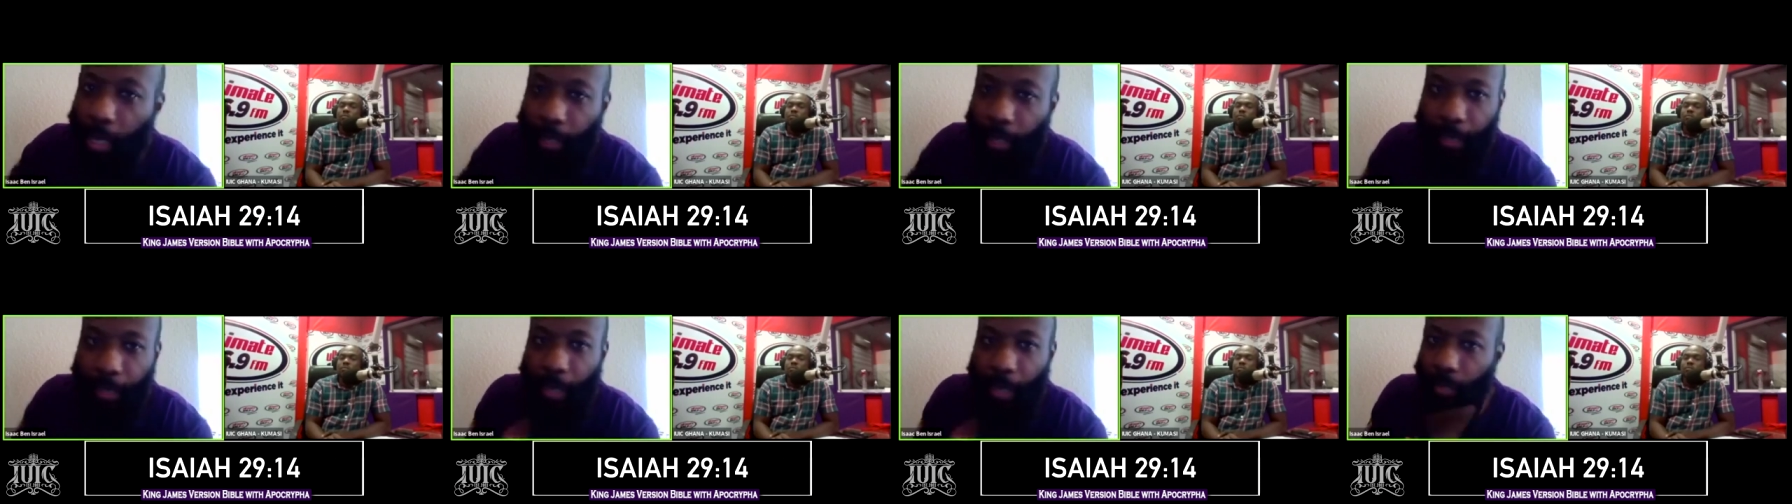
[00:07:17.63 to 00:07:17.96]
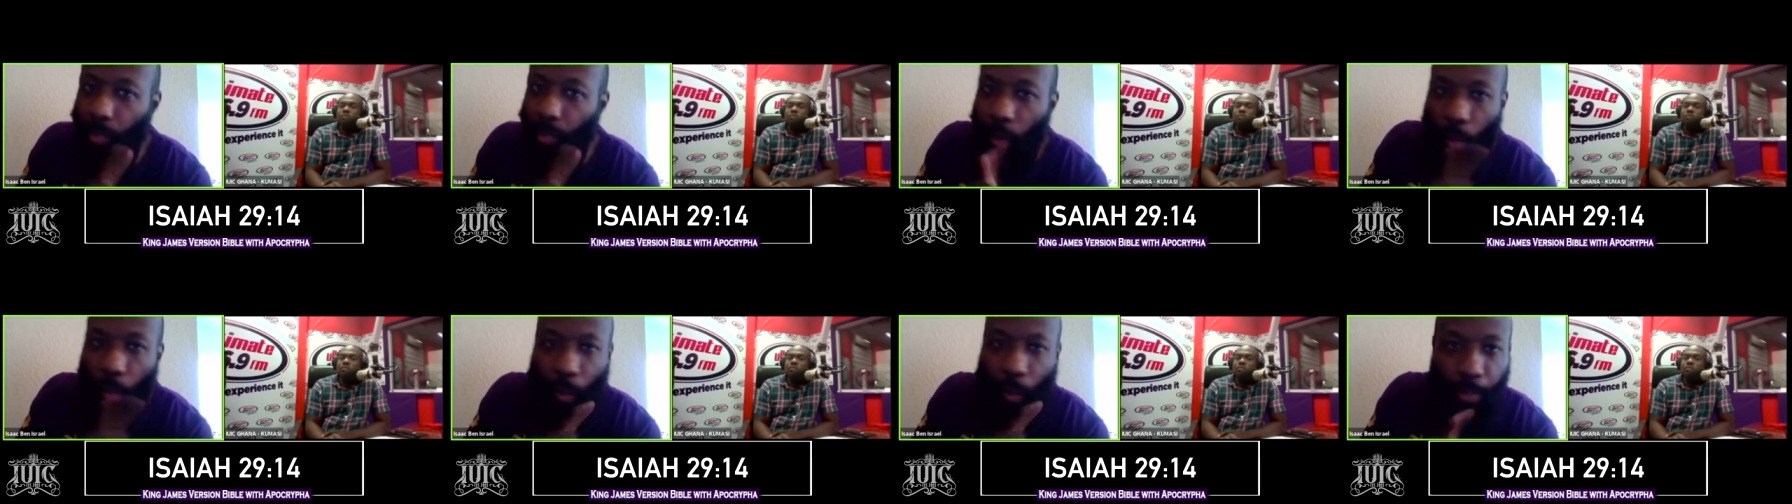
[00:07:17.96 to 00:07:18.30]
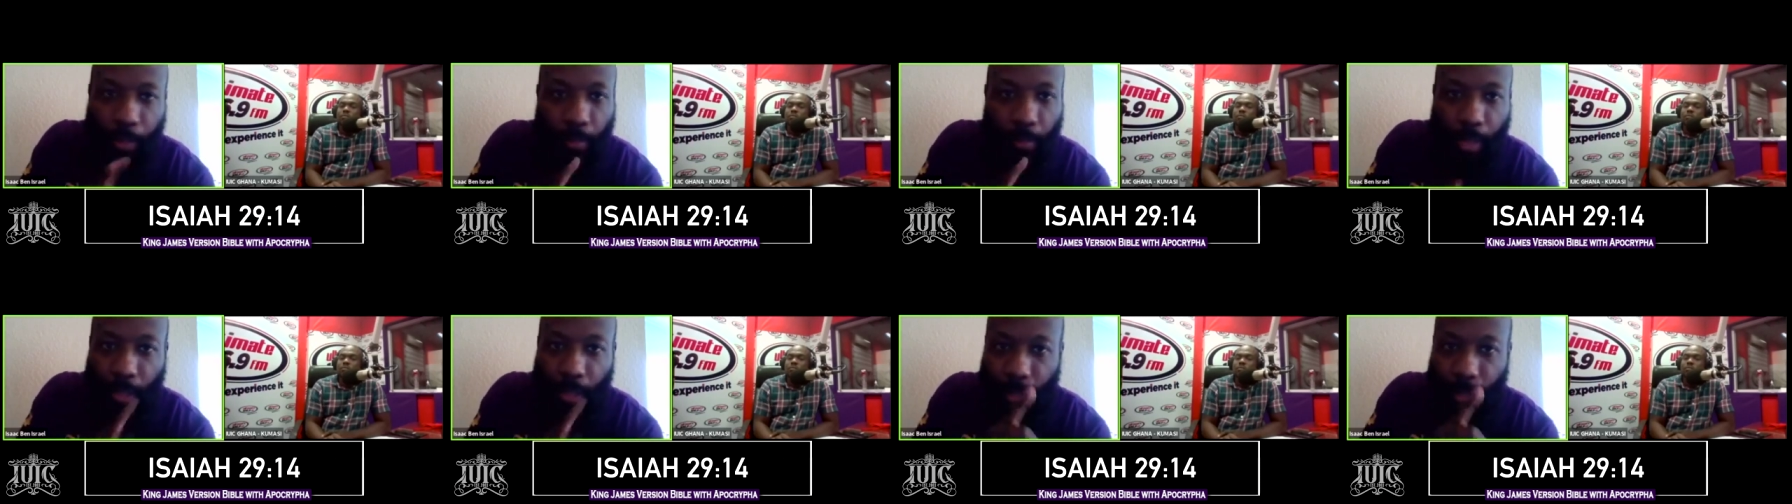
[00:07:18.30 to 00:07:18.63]
not the
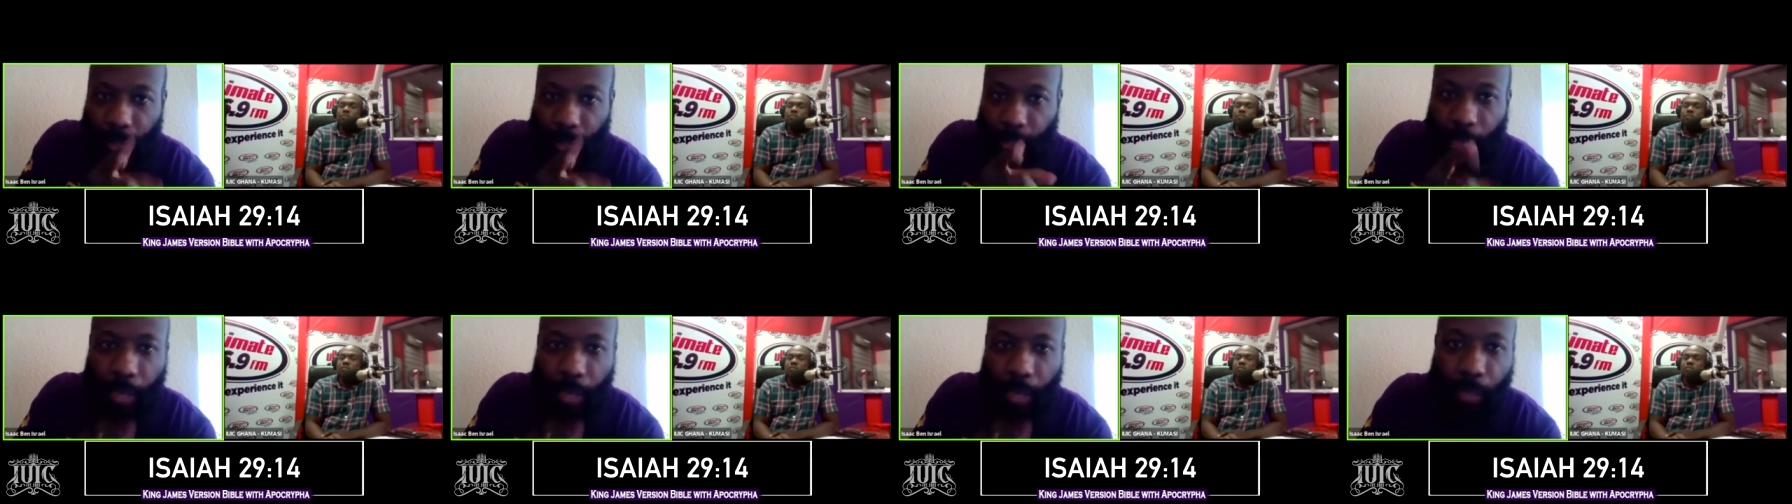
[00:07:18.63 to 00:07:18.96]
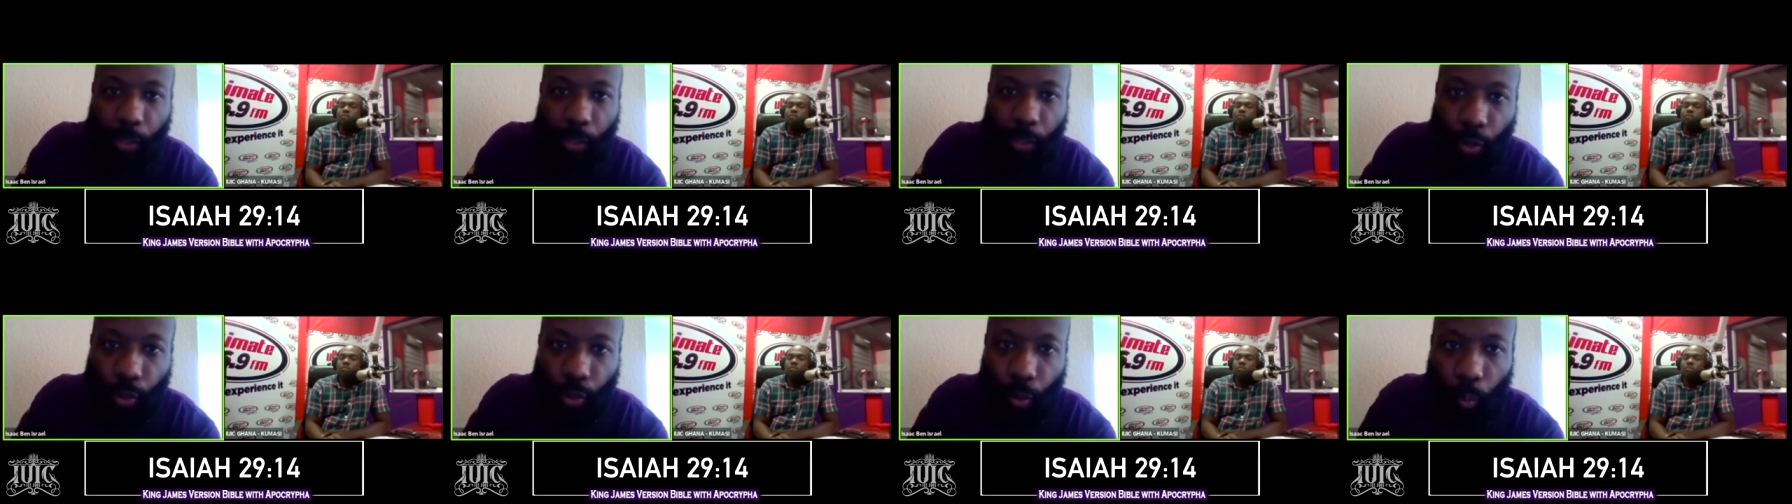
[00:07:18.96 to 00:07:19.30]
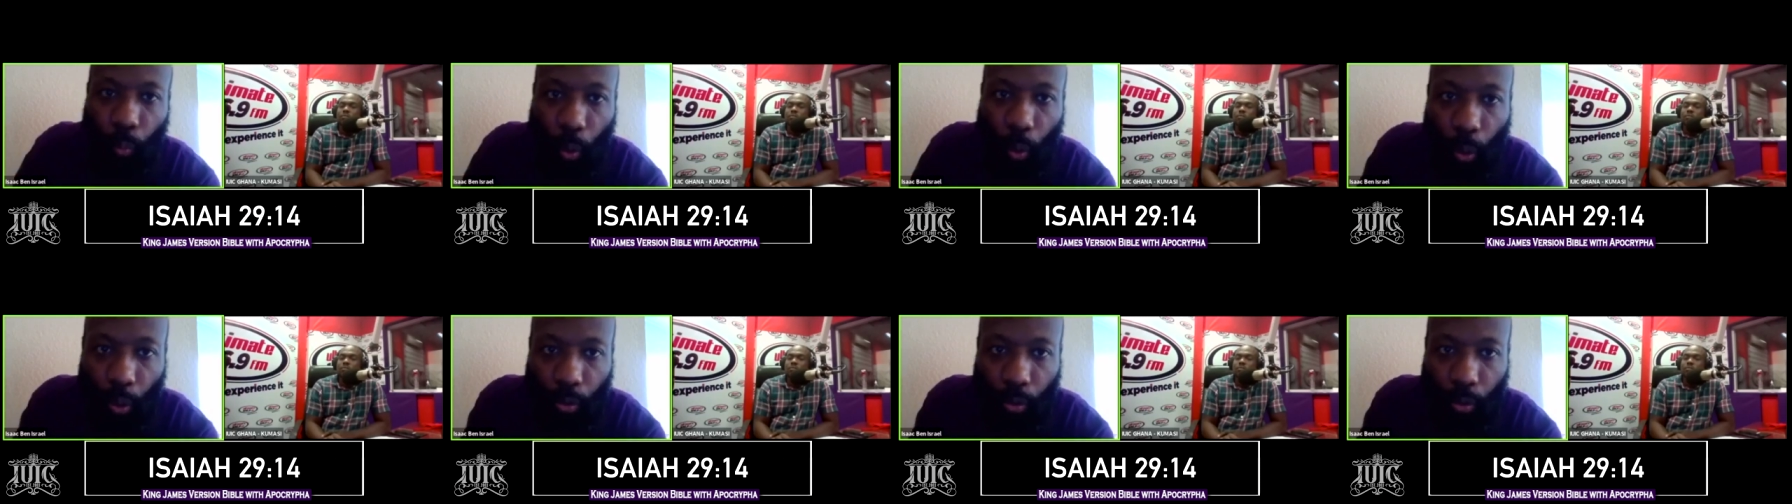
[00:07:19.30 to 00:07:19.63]
white man that's hanging on your
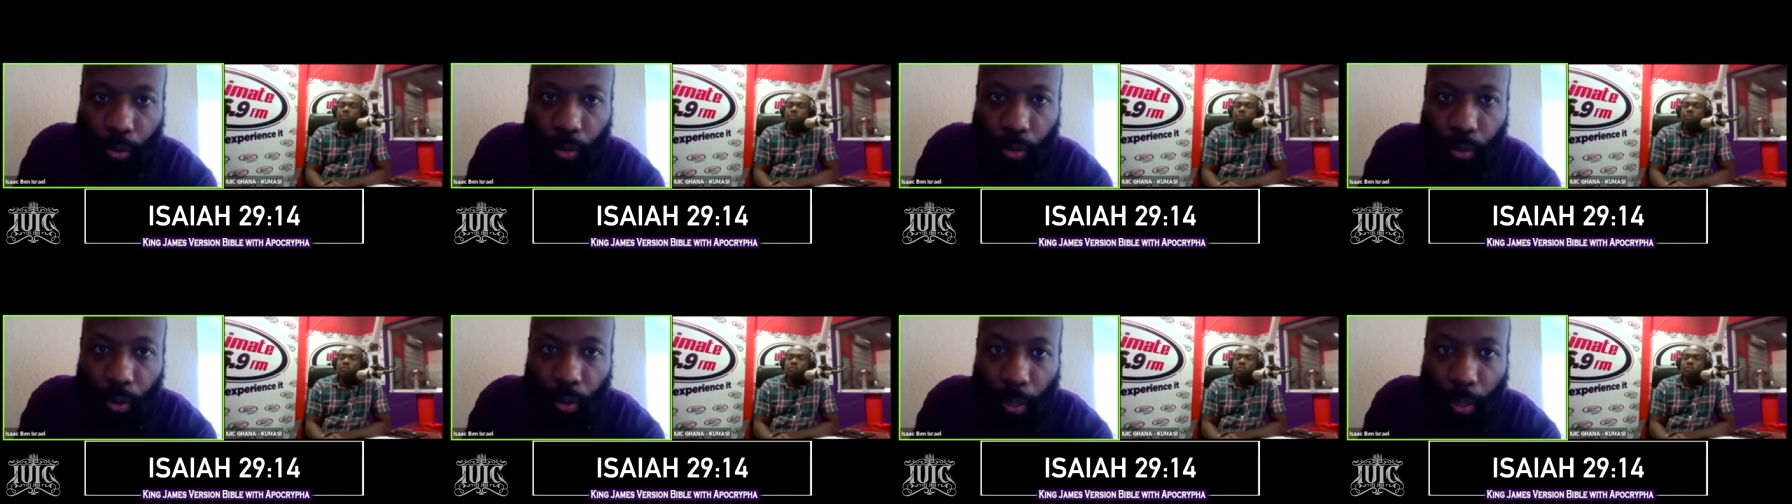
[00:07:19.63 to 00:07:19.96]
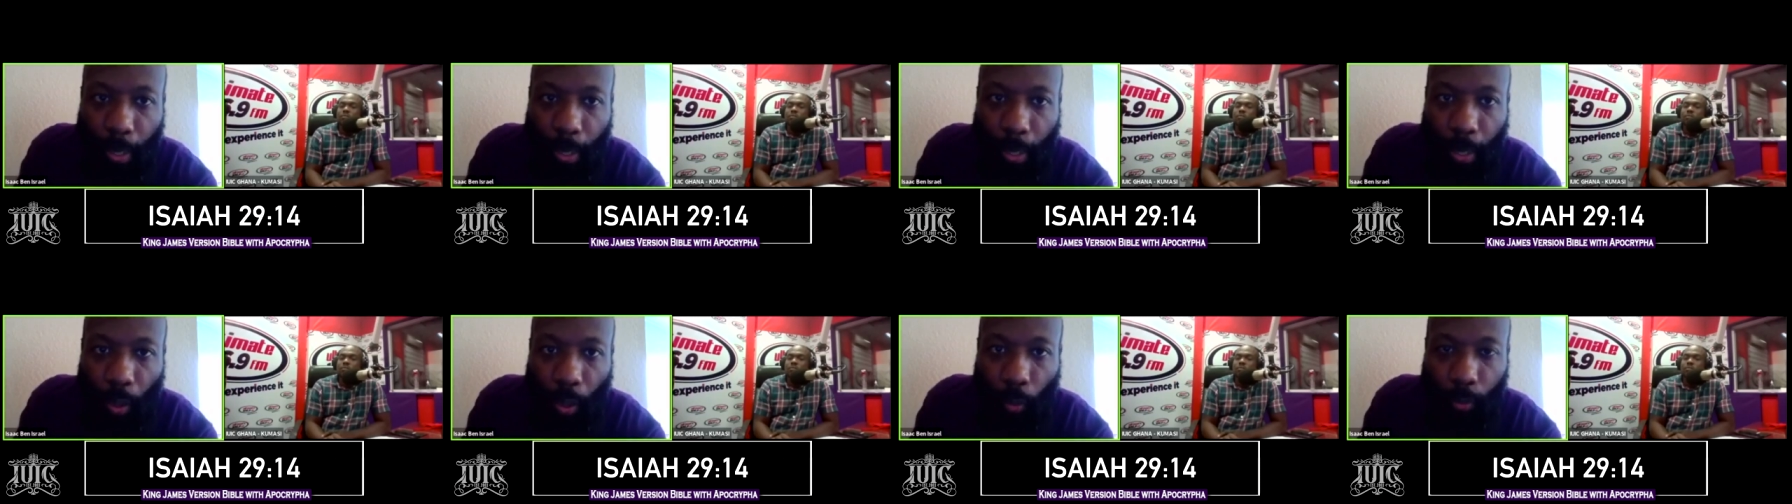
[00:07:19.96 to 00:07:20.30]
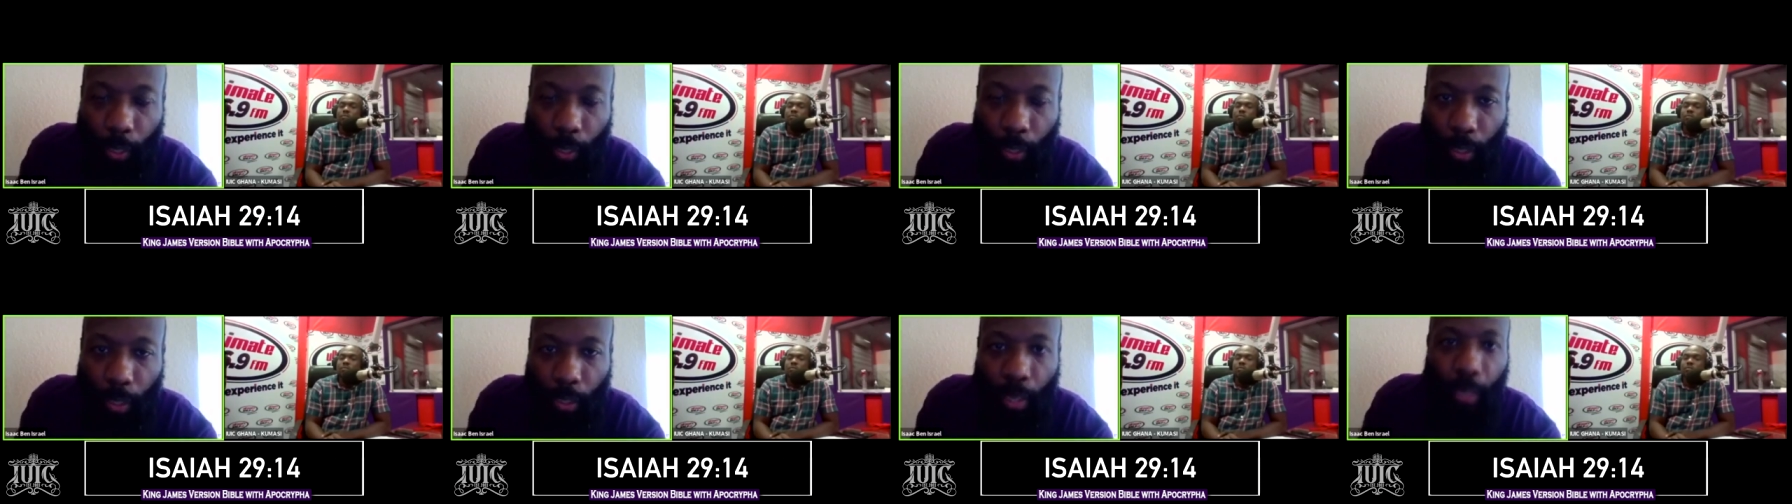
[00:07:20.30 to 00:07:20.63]
walls.
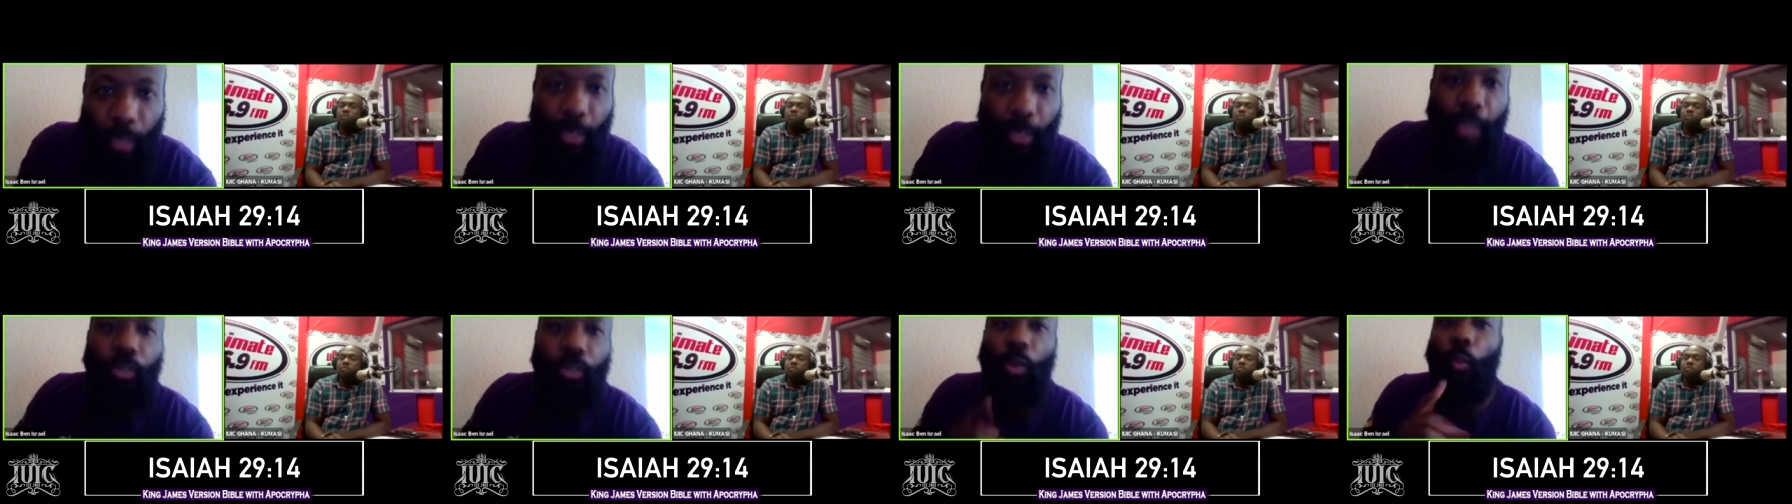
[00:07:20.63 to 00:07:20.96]
Okay, not the